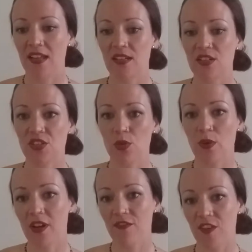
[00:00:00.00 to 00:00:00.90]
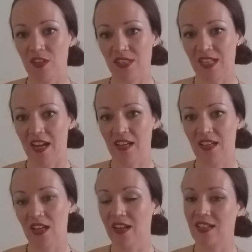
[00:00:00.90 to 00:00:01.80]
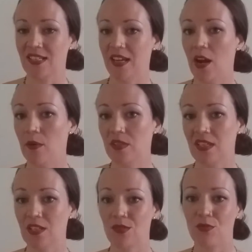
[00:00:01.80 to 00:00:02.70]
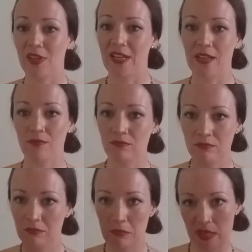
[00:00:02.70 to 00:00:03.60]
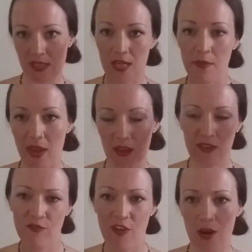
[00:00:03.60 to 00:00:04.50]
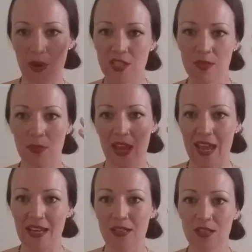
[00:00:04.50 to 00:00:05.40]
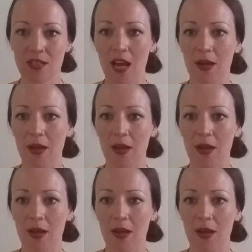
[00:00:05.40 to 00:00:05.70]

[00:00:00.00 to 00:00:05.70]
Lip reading: And so when I first started, like I said, I was in this really messed up, very much in my head,